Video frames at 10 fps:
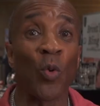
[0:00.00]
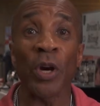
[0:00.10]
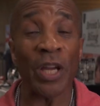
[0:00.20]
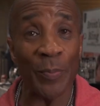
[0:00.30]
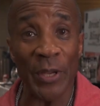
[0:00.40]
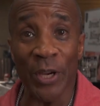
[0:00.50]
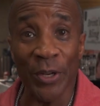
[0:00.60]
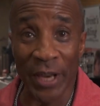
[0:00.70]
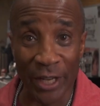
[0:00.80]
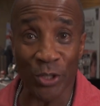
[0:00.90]
We're gonna be
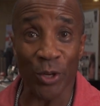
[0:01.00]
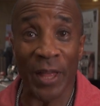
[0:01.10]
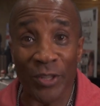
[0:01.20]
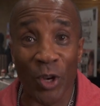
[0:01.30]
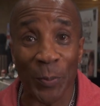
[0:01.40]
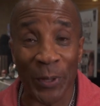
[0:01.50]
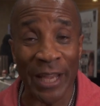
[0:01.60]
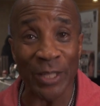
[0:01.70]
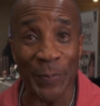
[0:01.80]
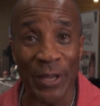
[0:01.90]
here next year. That's our
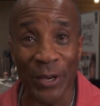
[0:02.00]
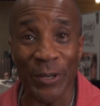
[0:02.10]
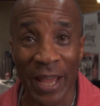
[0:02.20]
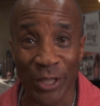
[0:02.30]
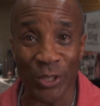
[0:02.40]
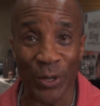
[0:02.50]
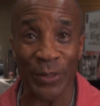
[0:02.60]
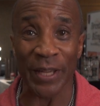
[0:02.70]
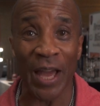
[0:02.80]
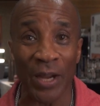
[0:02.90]
plan, to be here next year
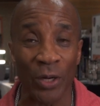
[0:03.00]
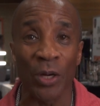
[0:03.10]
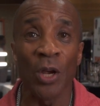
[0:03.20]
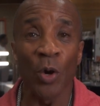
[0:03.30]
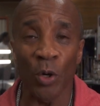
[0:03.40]
at the Conquer.